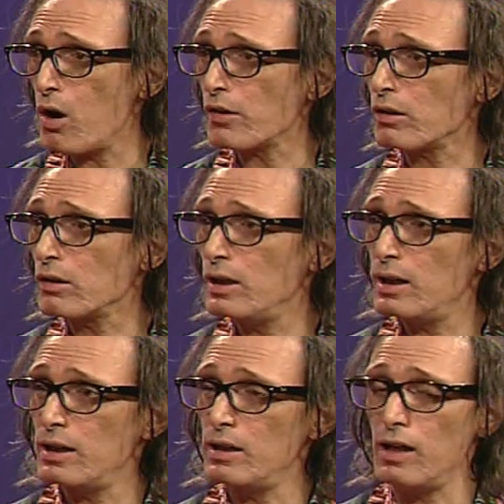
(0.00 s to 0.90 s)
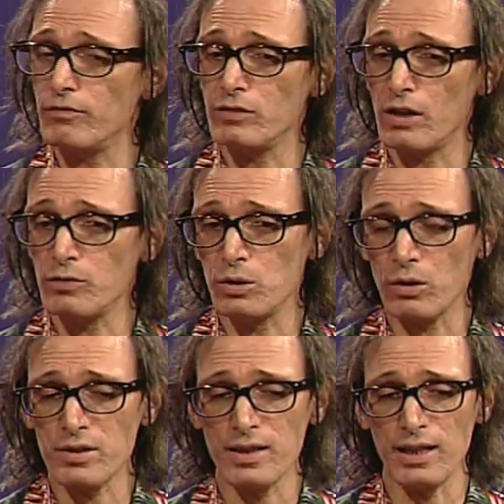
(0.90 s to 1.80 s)
water of New
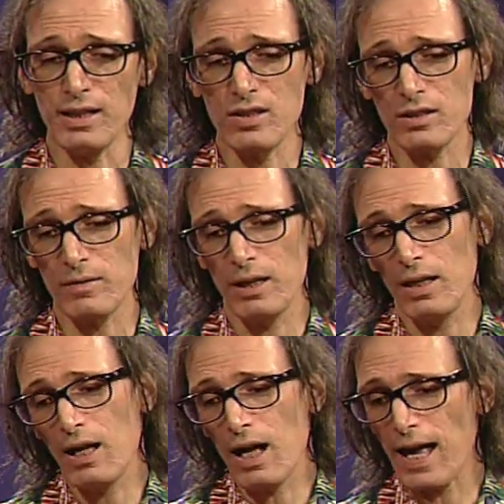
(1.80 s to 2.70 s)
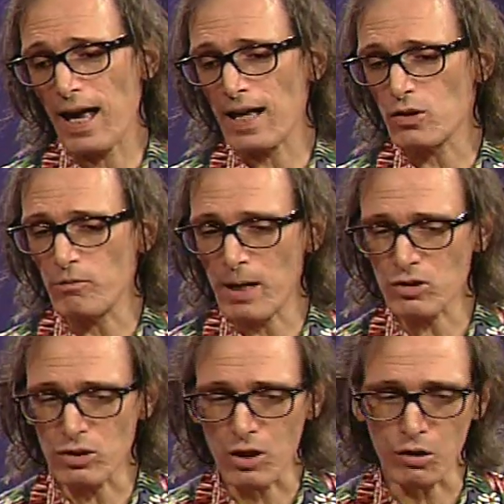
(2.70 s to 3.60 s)
York City. As you've
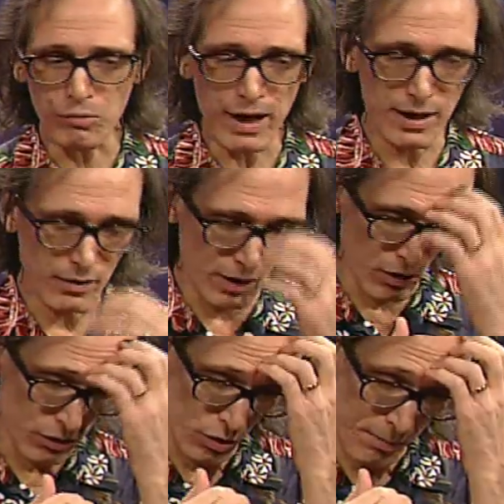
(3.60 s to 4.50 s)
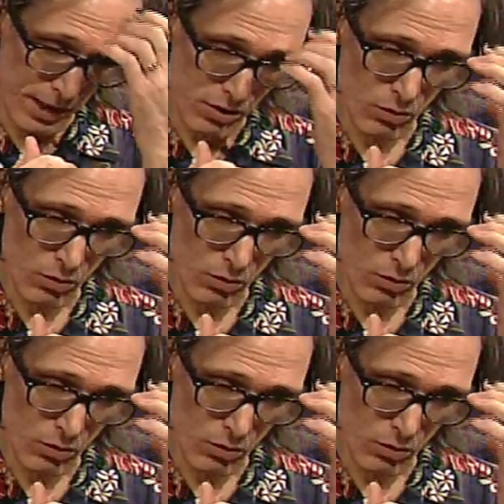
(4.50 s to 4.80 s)
mentioned already, there are two main